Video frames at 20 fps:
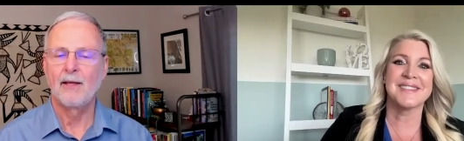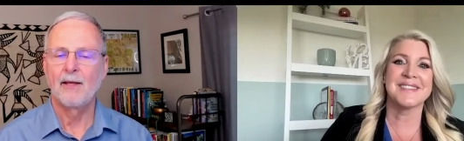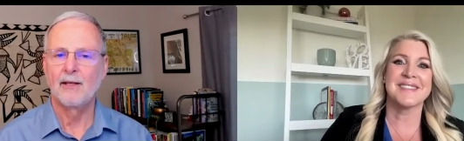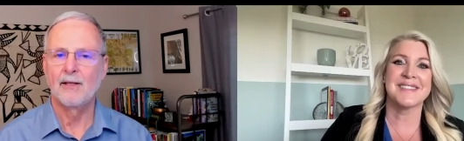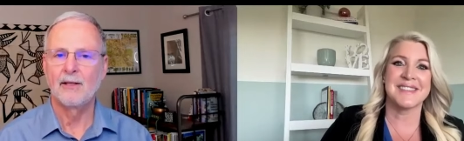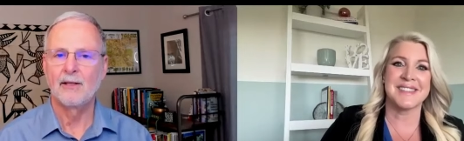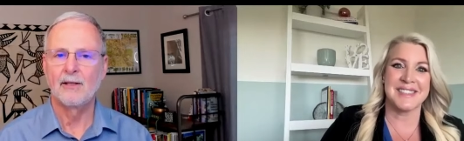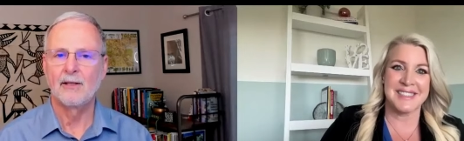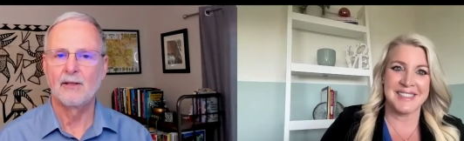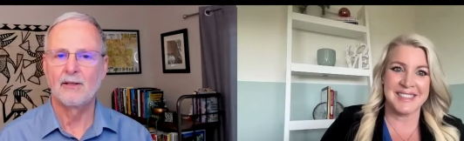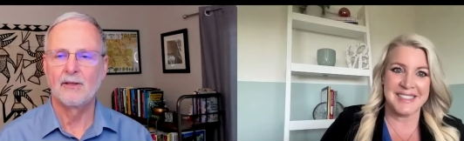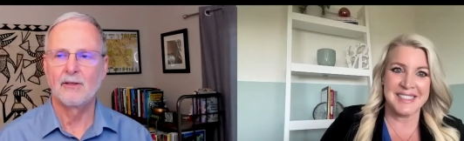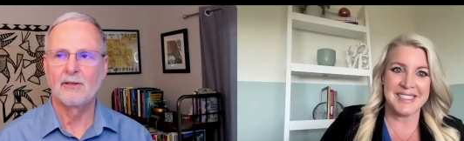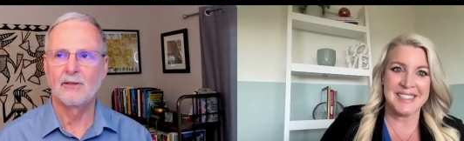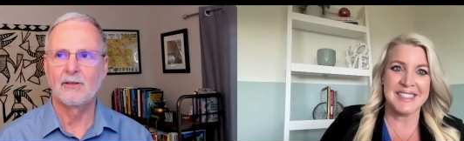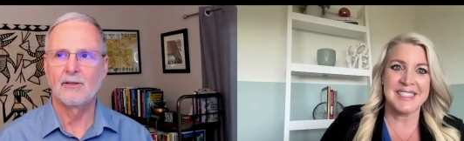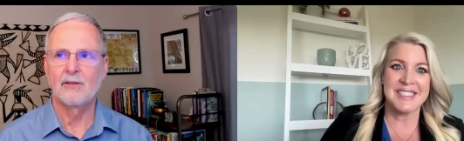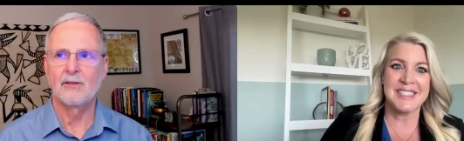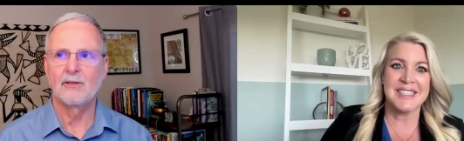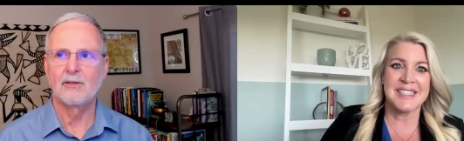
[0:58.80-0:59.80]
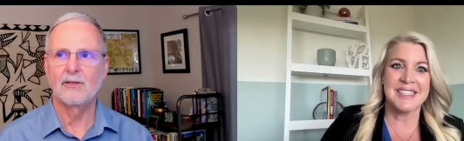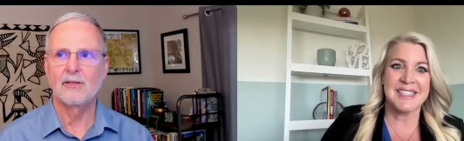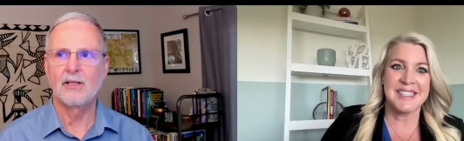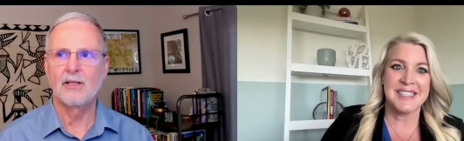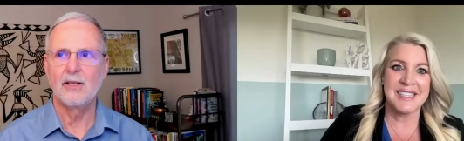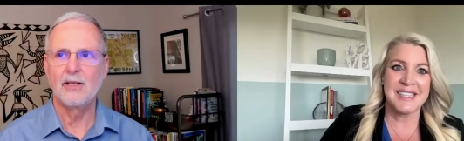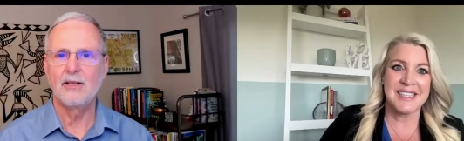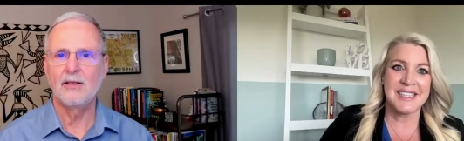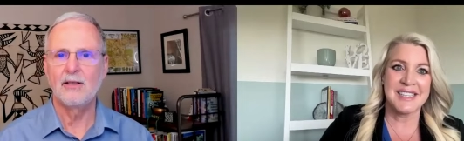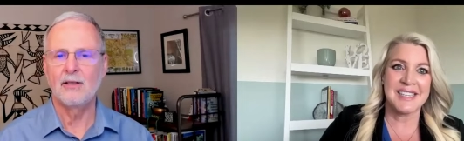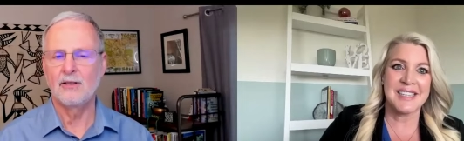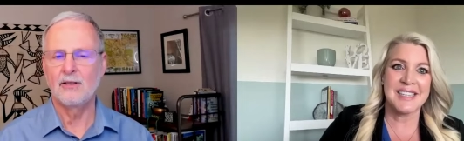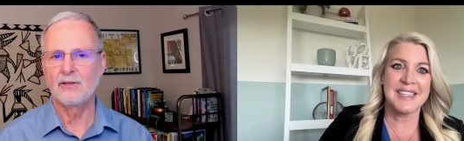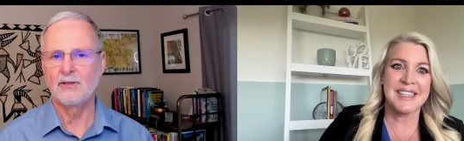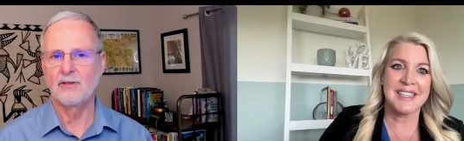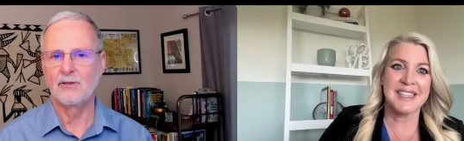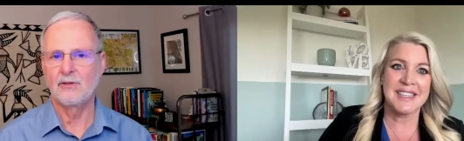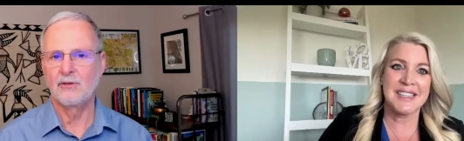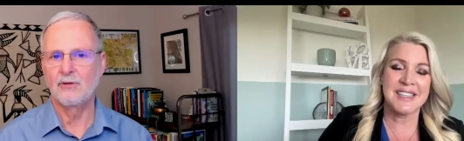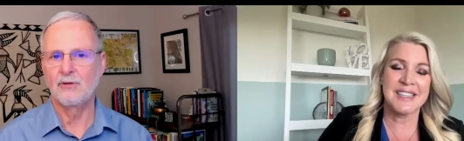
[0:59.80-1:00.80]
Speaker 1: with. And that there's key
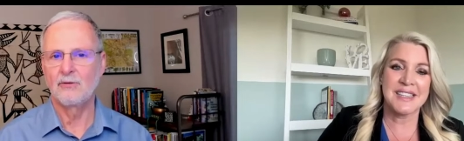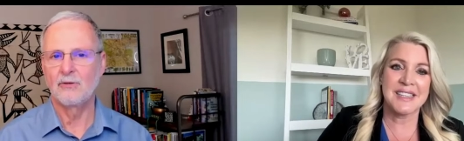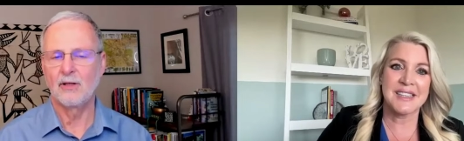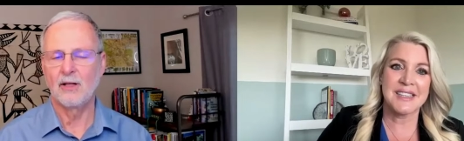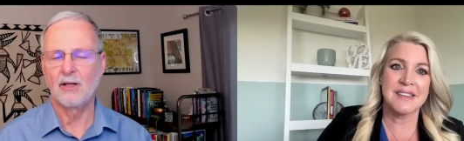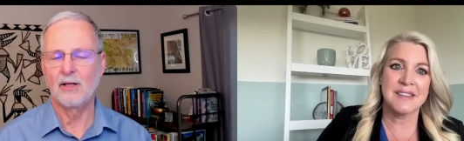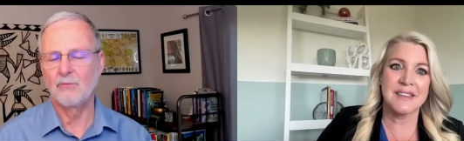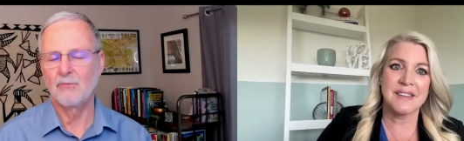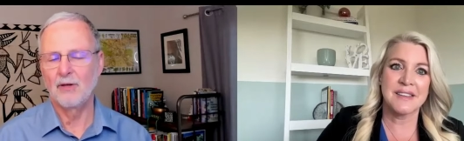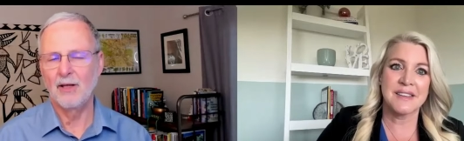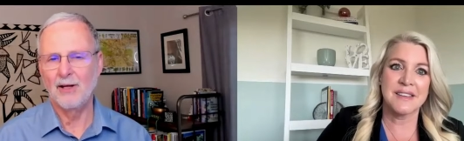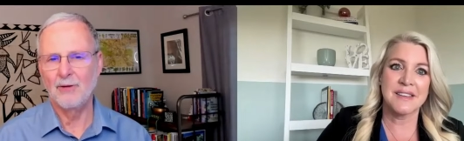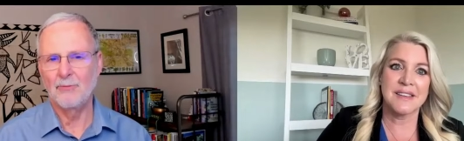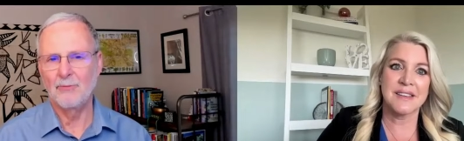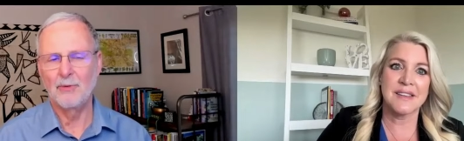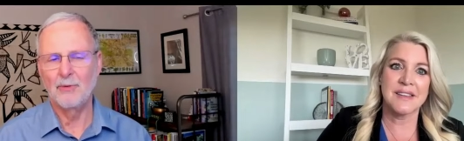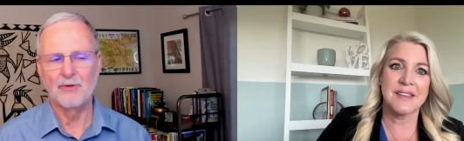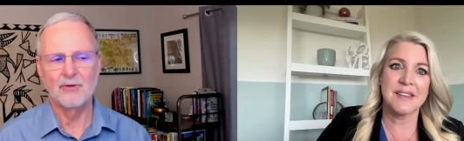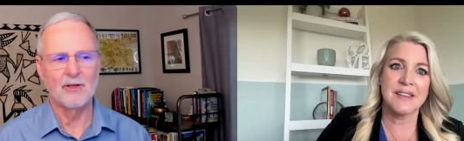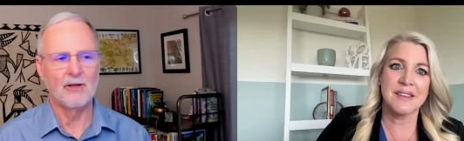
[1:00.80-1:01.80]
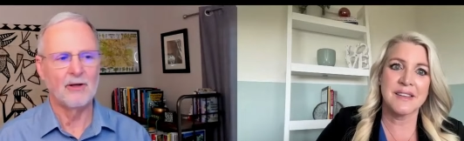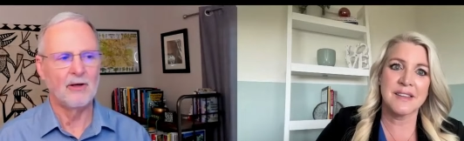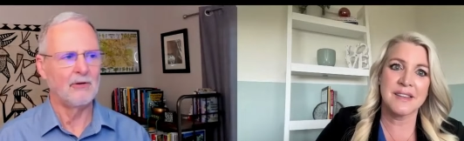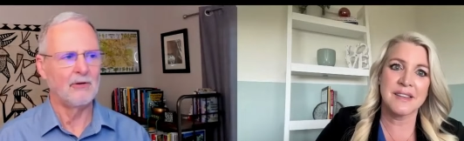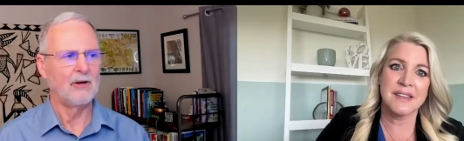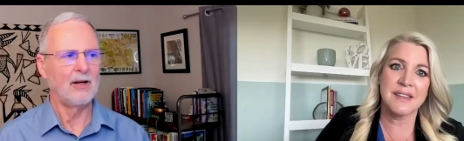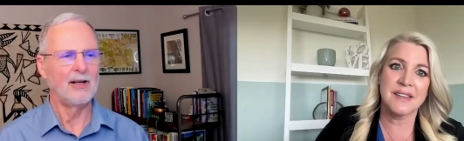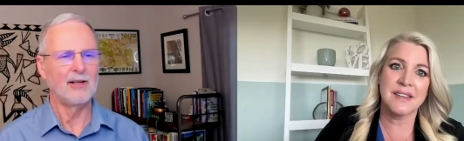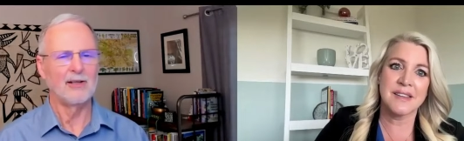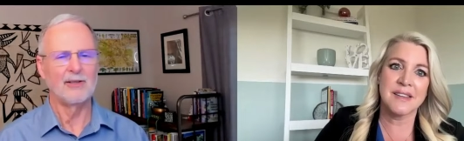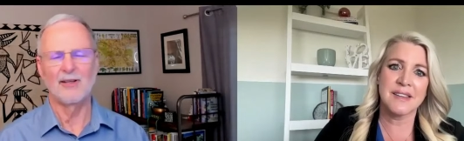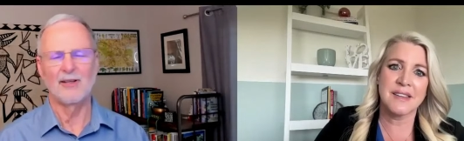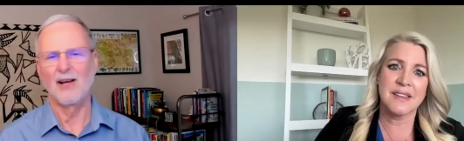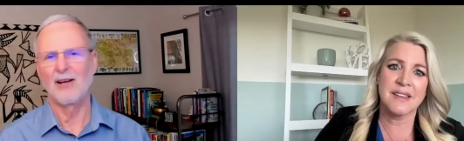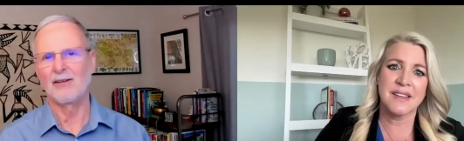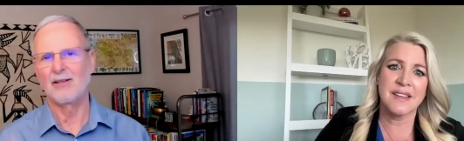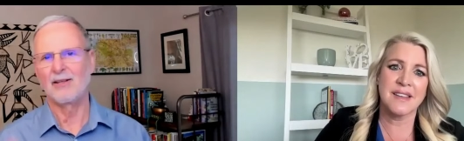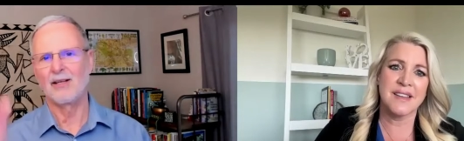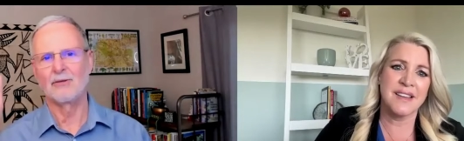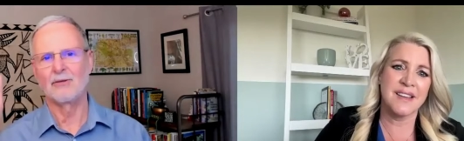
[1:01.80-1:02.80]
things to do. And a lot of people say, oh,
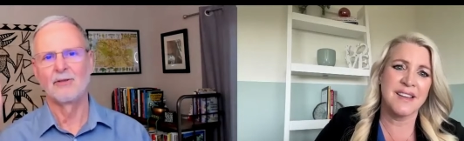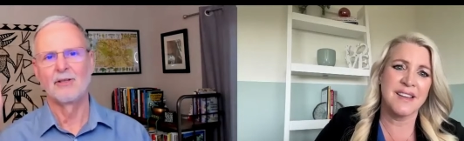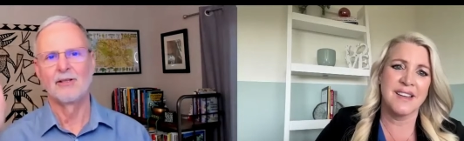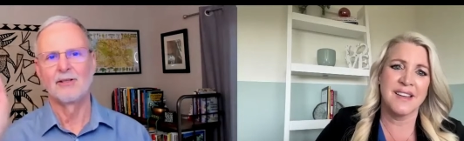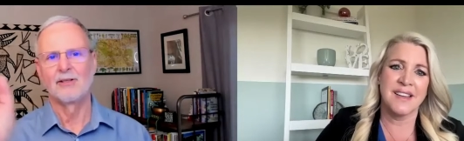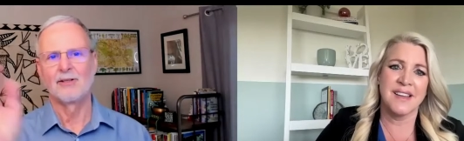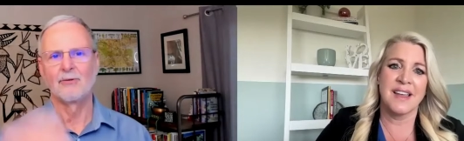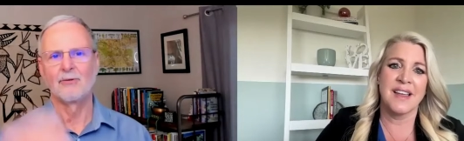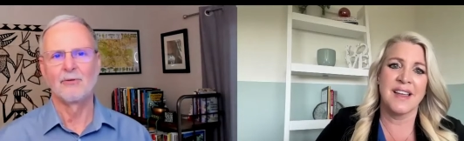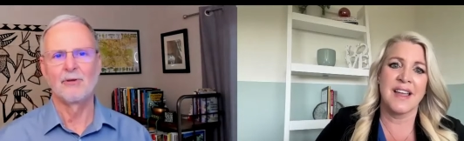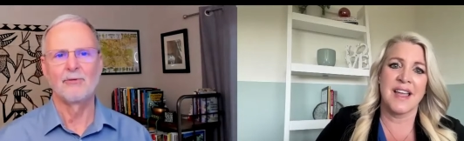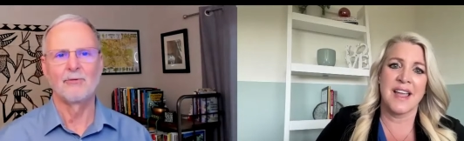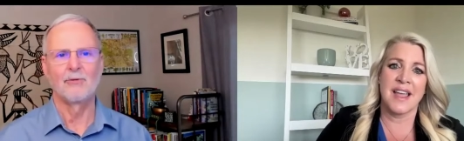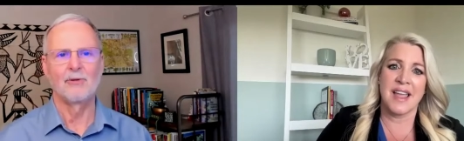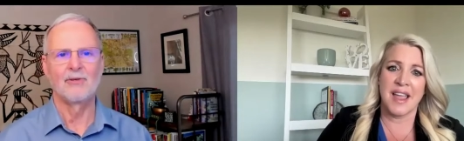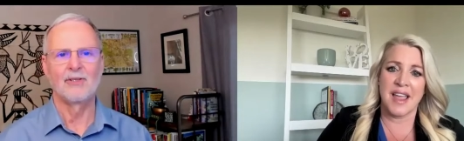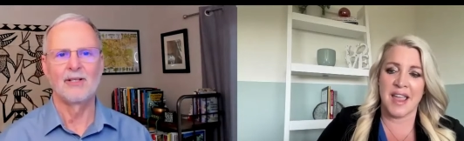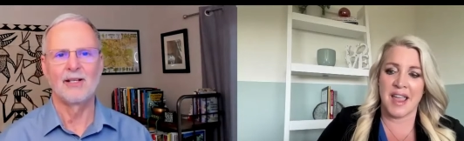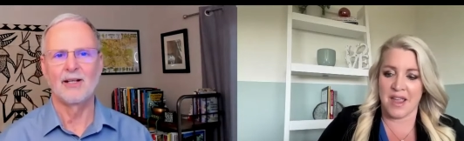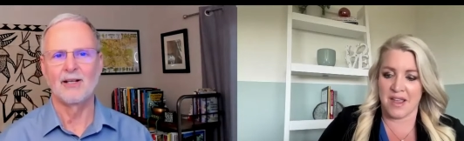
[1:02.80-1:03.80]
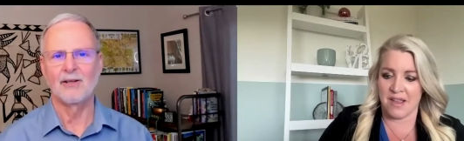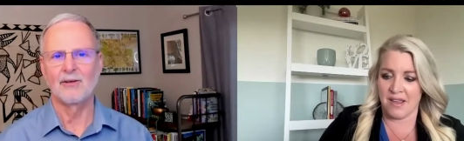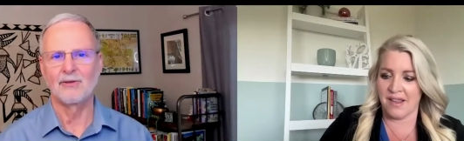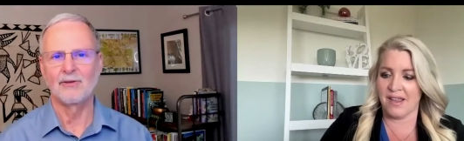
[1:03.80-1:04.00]
huddles, ah, yeah, know, we, we did